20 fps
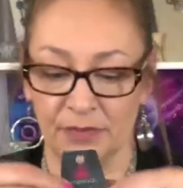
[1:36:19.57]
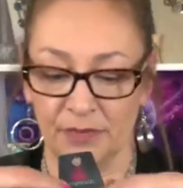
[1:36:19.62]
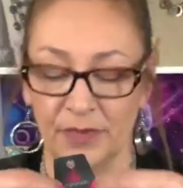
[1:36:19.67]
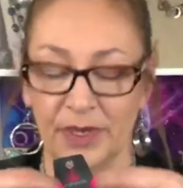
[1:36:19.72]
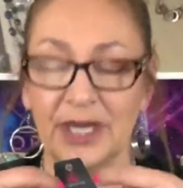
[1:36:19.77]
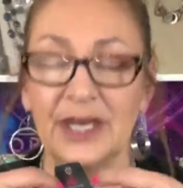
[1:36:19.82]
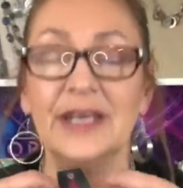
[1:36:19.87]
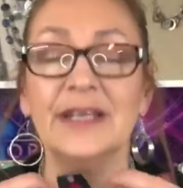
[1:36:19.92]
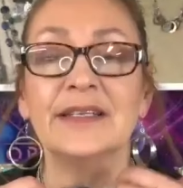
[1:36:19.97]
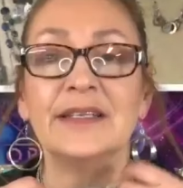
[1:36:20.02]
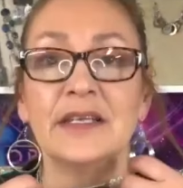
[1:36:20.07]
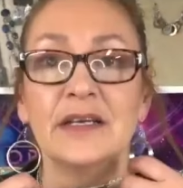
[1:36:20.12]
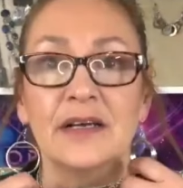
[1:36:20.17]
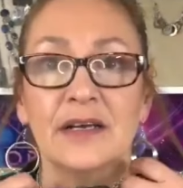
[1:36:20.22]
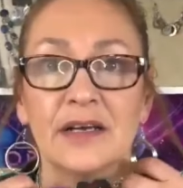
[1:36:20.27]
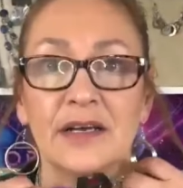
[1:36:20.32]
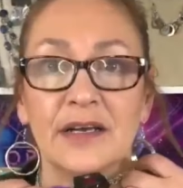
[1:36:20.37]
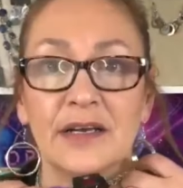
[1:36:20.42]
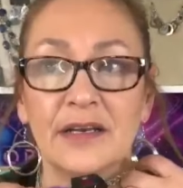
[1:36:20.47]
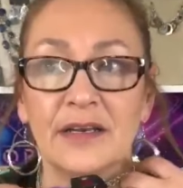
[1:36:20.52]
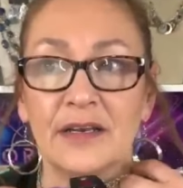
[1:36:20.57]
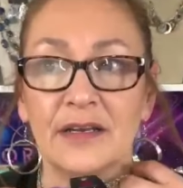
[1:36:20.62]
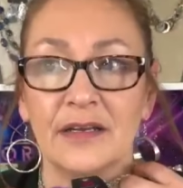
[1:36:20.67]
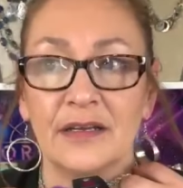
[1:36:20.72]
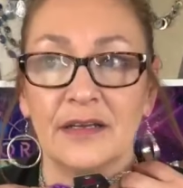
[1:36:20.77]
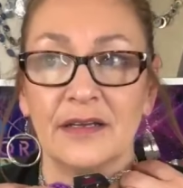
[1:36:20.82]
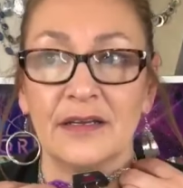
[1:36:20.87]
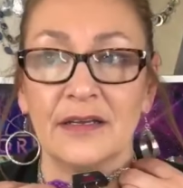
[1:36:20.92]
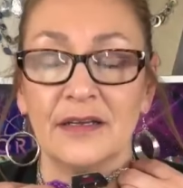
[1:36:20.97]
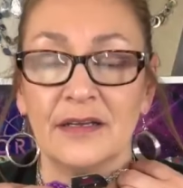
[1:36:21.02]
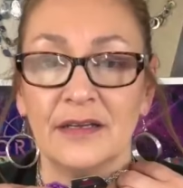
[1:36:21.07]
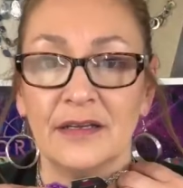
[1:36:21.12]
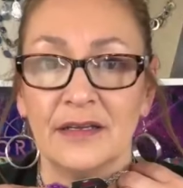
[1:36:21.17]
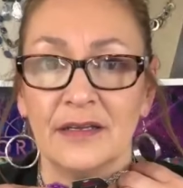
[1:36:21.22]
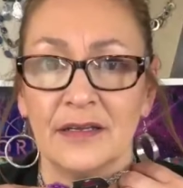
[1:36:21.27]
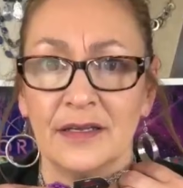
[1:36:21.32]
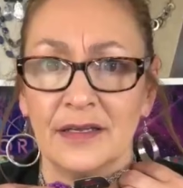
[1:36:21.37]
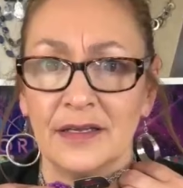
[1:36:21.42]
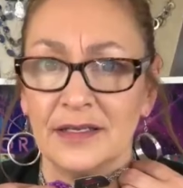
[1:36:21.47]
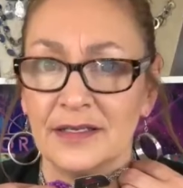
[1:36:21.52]
when it's on,
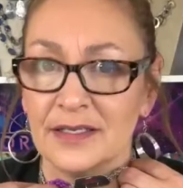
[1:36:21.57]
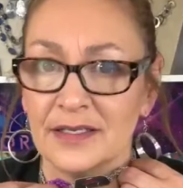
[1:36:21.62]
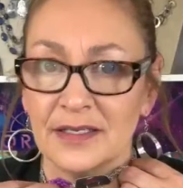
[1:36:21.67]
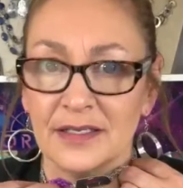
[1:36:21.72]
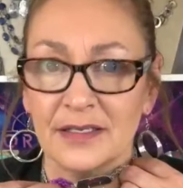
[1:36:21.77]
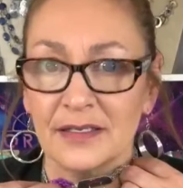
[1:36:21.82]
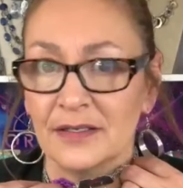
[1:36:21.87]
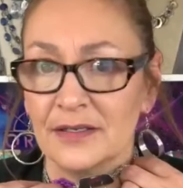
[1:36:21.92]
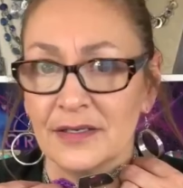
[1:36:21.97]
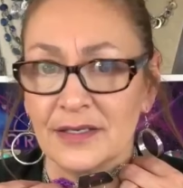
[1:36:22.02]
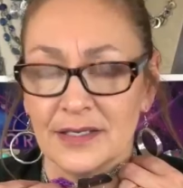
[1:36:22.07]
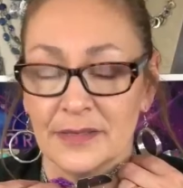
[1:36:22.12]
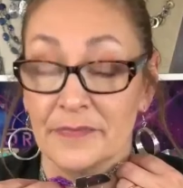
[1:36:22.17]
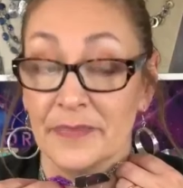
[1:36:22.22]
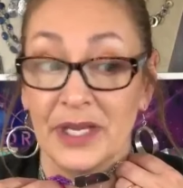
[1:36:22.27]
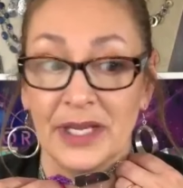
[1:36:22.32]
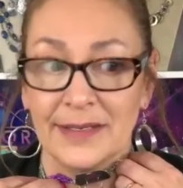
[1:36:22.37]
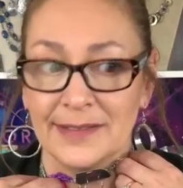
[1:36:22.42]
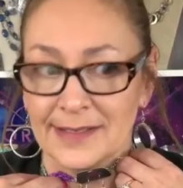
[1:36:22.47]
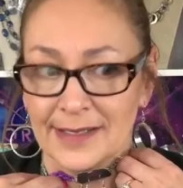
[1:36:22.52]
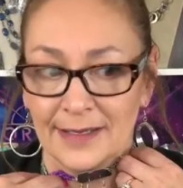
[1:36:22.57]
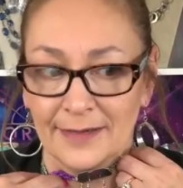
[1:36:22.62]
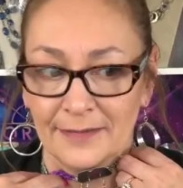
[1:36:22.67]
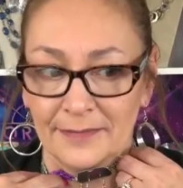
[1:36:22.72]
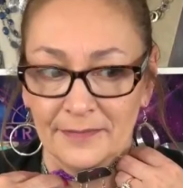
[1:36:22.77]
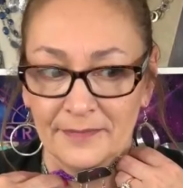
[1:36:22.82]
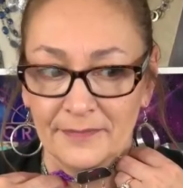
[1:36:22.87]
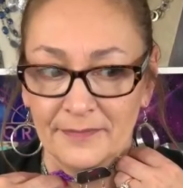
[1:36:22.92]
it looks amazing.